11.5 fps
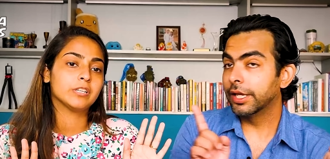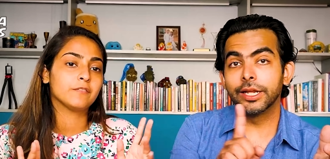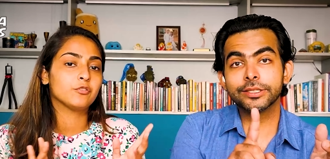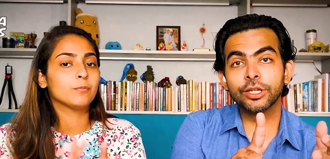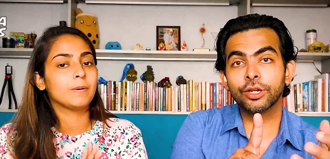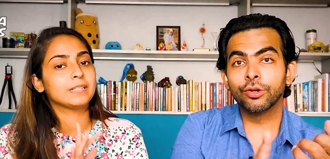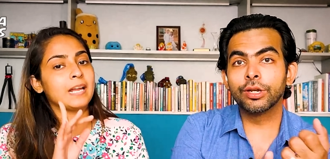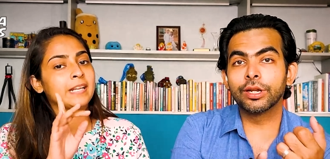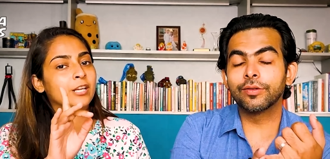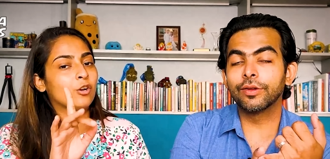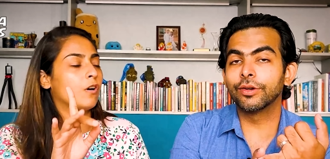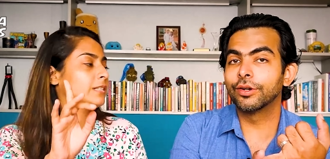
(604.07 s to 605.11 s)
Speaker 1: interview, not but do then
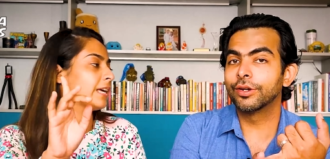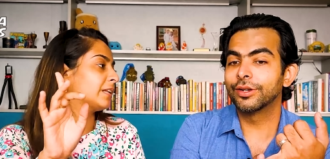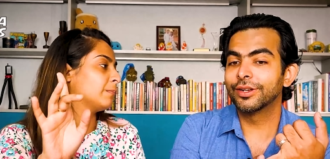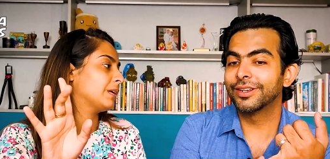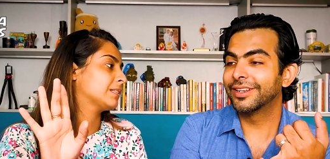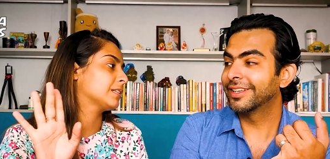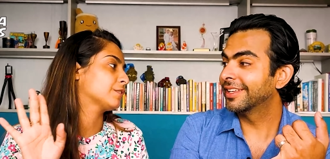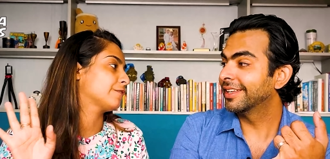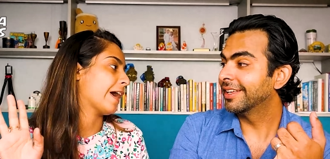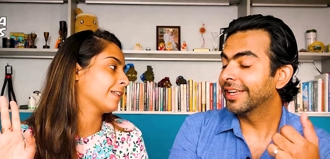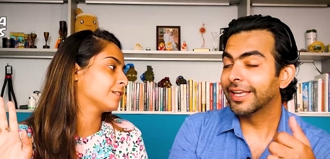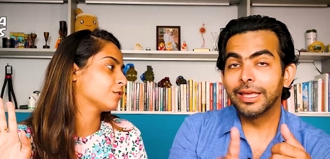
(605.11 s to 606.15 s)
interview. He goes and he meets his
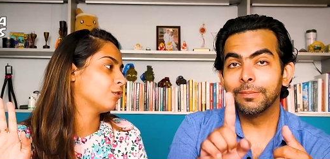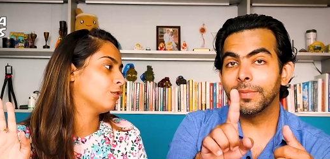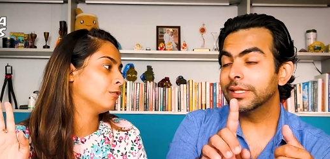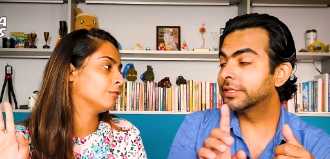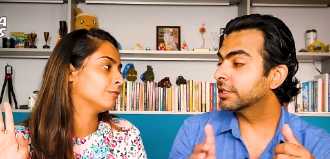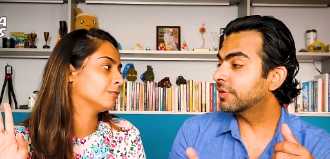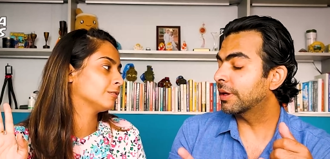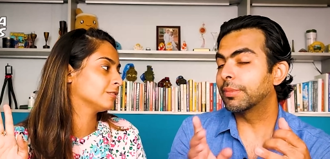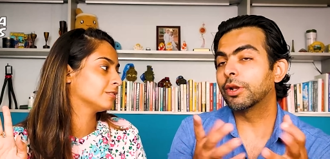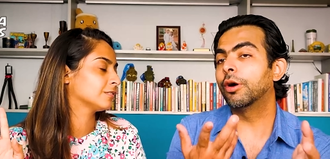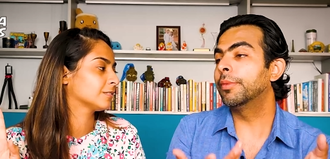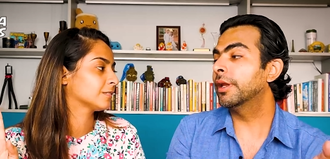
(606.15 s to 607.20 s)
fans,
Speaker 2: He no? meets his fans,
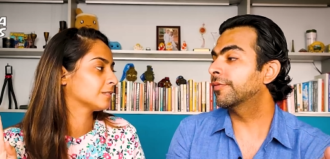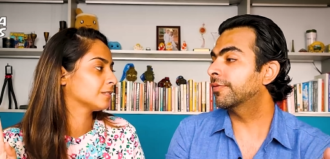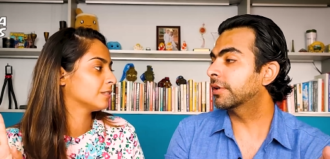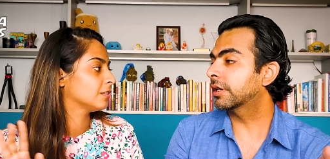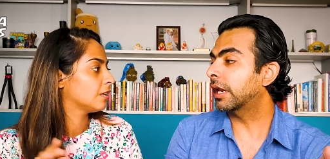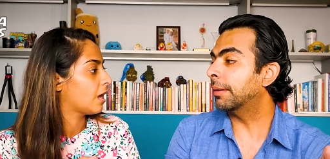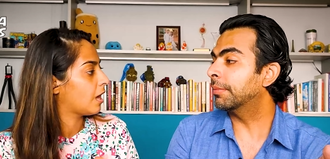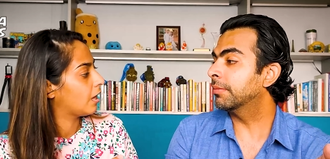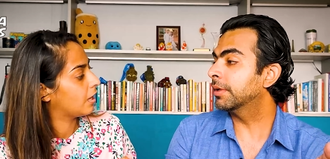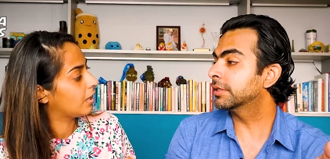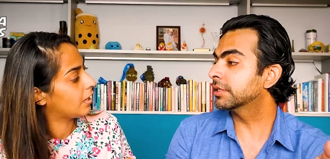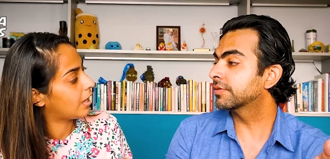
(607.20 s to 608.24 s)
but how many time he
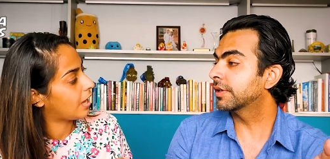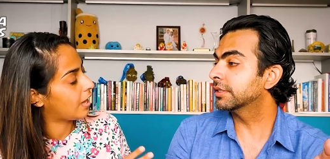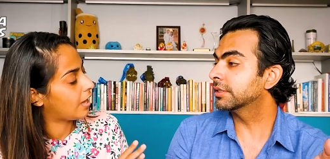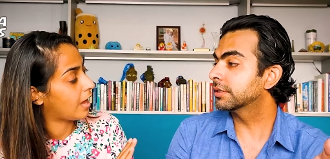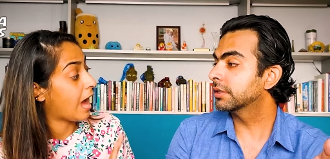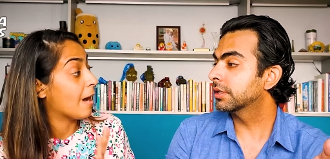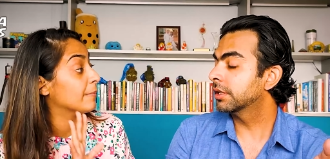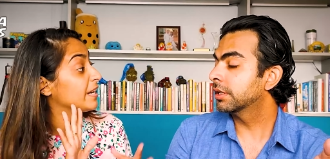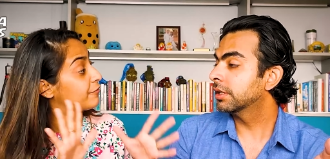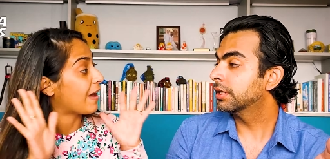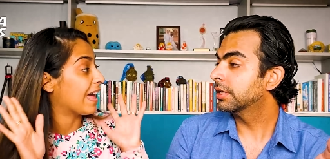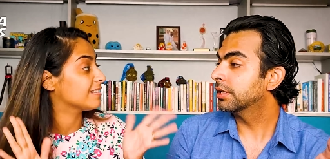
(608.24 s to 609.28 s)
meets his fans?
Speaker 1: How
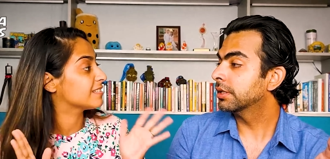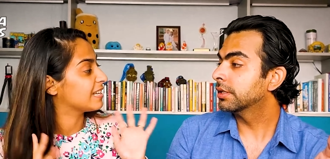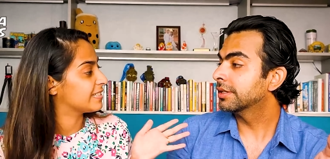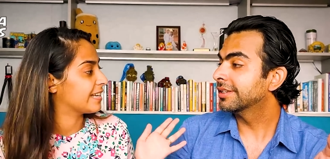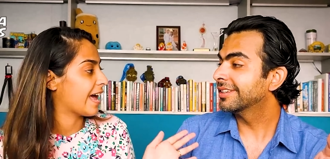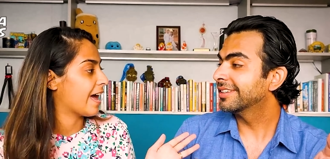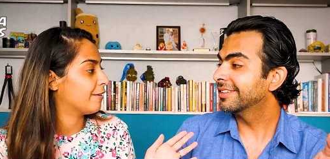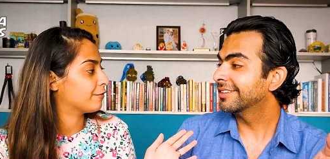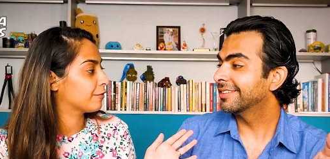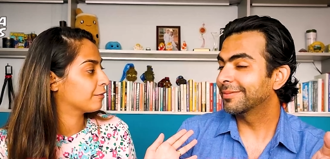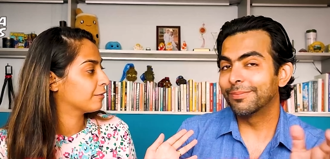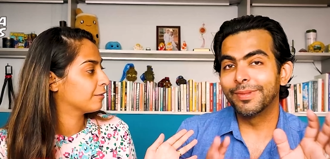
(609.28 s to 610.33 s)
many fans does he have?
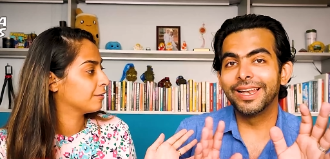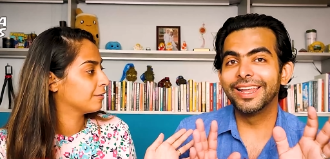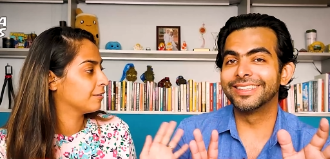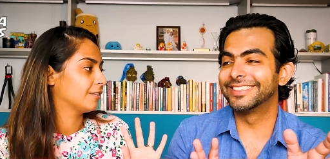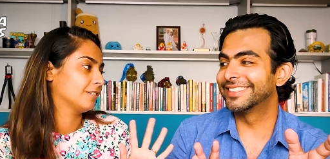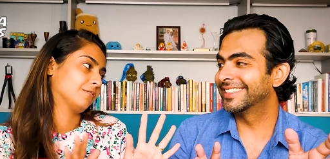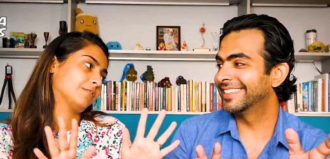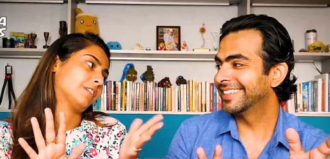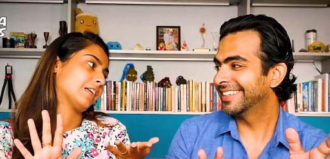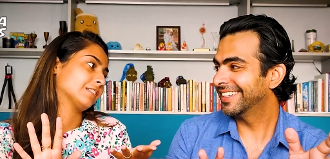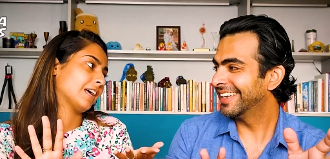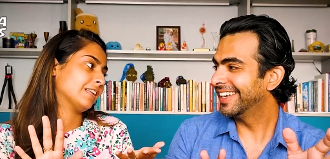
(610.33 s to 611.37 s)
Speaker 2: Millions.
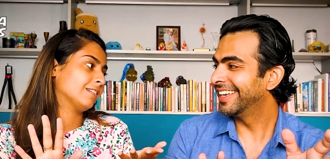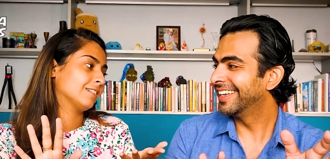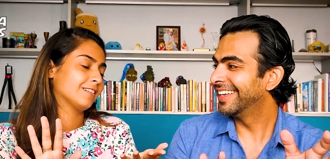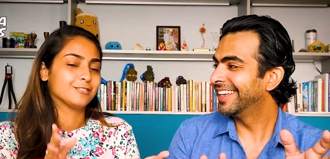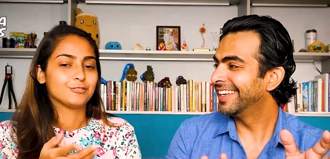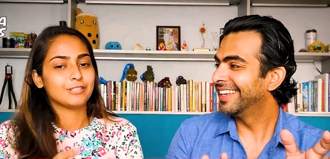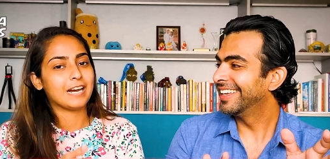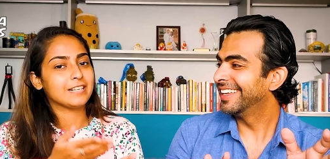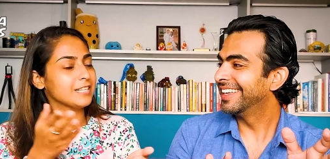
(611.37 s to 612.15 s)
Speaker 1: Huh, then? Yeah. So that